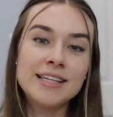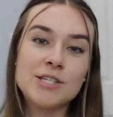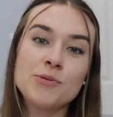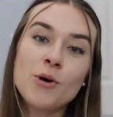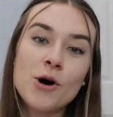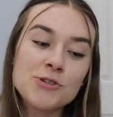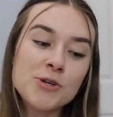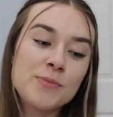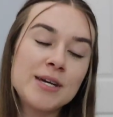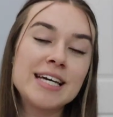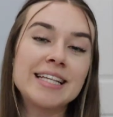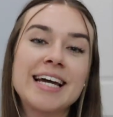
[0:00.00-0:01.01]
This will also
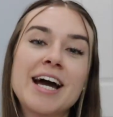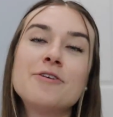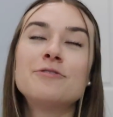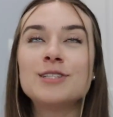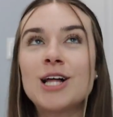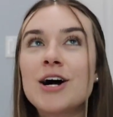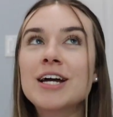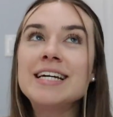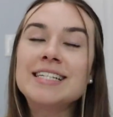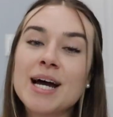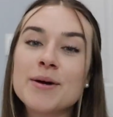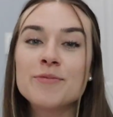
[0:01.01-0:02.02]
be like a vloggy
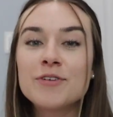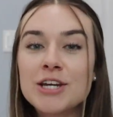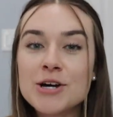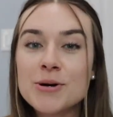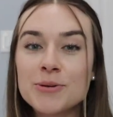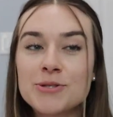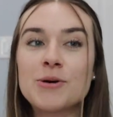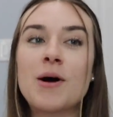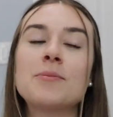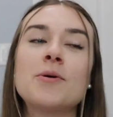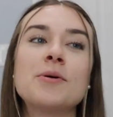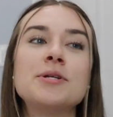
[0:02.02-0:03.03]
type video, so
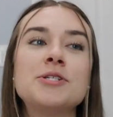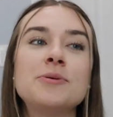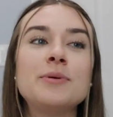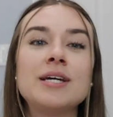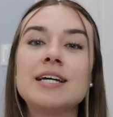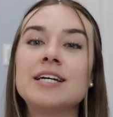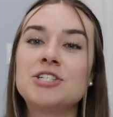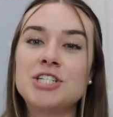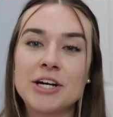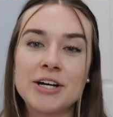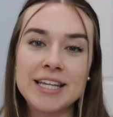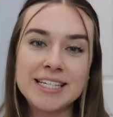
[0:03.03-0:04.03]
I'm going to be
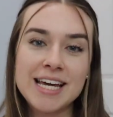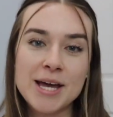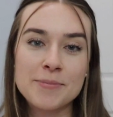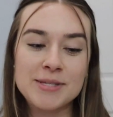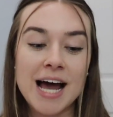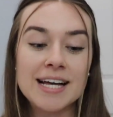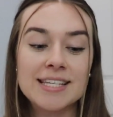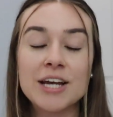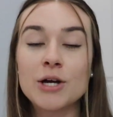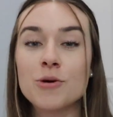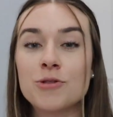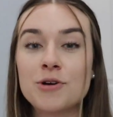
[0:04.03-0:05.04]
sharing the tips as I
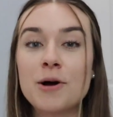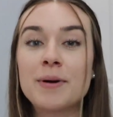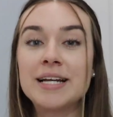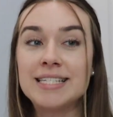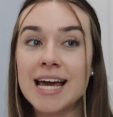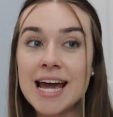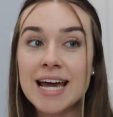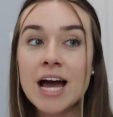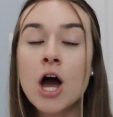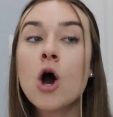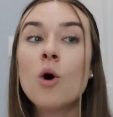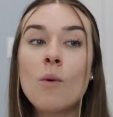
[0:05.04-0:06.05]
go throughout my
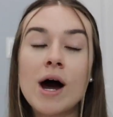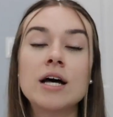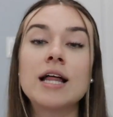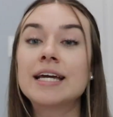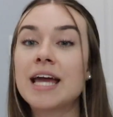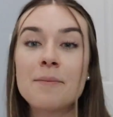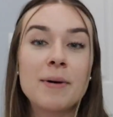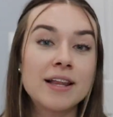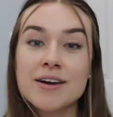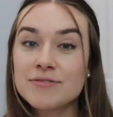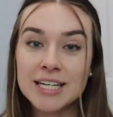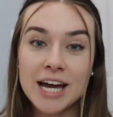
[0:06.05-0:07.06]
day while I get my
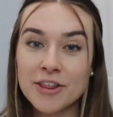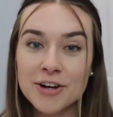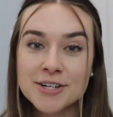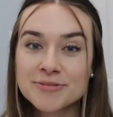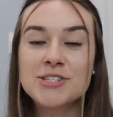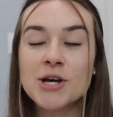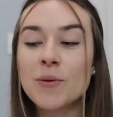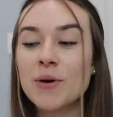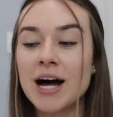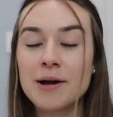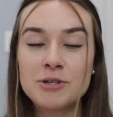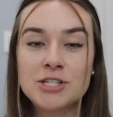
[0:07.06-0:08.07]
life together.
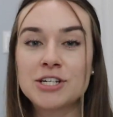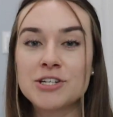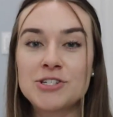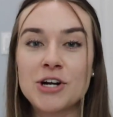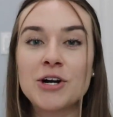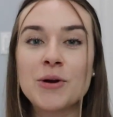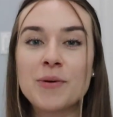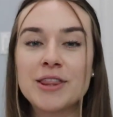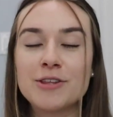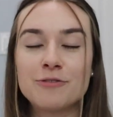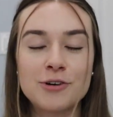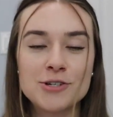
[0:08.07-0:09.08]
So I'm just gonna start
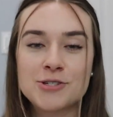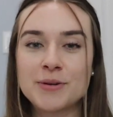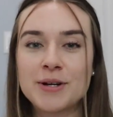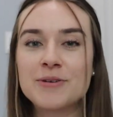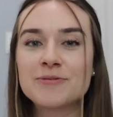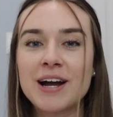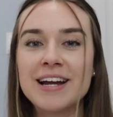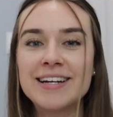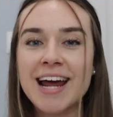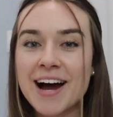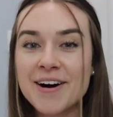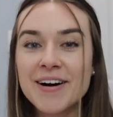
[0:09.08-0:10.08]
with the first one right
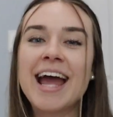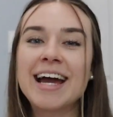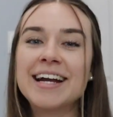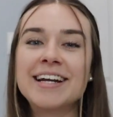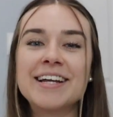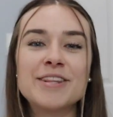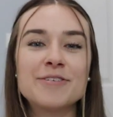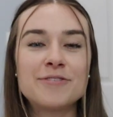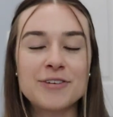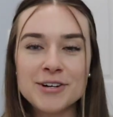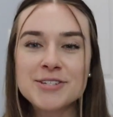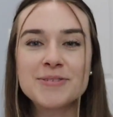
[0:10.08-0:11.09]
now, and the
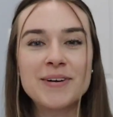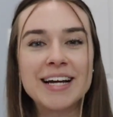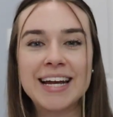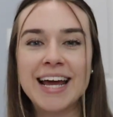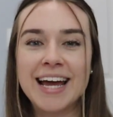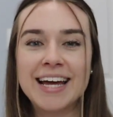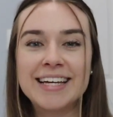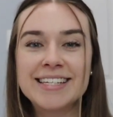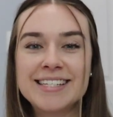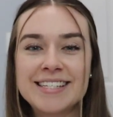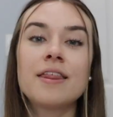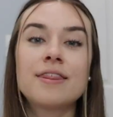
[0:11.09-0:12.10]
first one
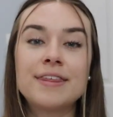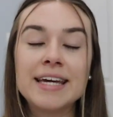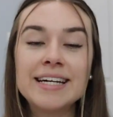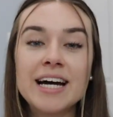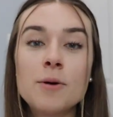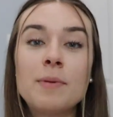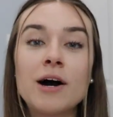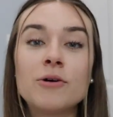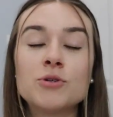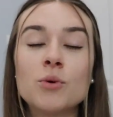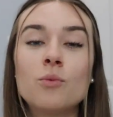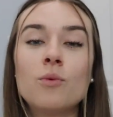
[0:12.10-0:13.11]
is think
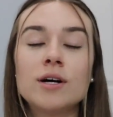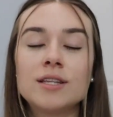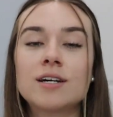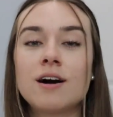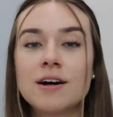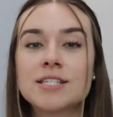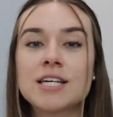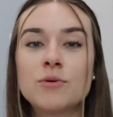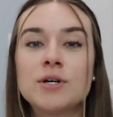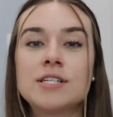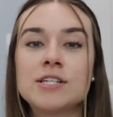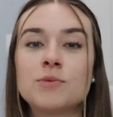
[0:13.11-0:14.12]
about what the
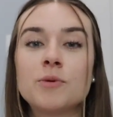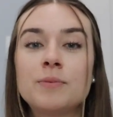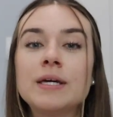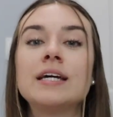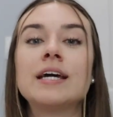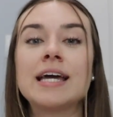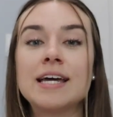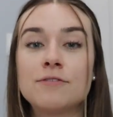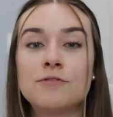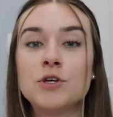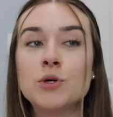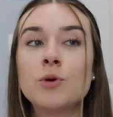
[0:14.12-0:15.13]
consequences will be
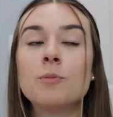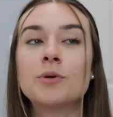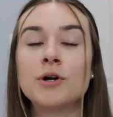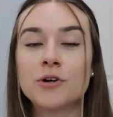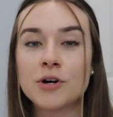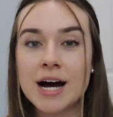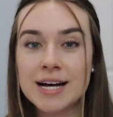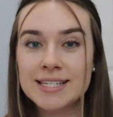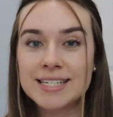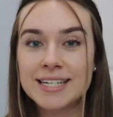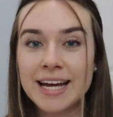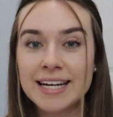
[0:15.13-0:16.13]
if you
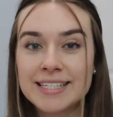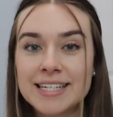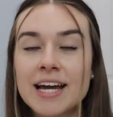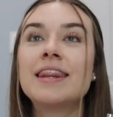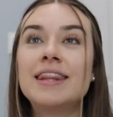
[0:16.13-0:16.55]
procrastinate.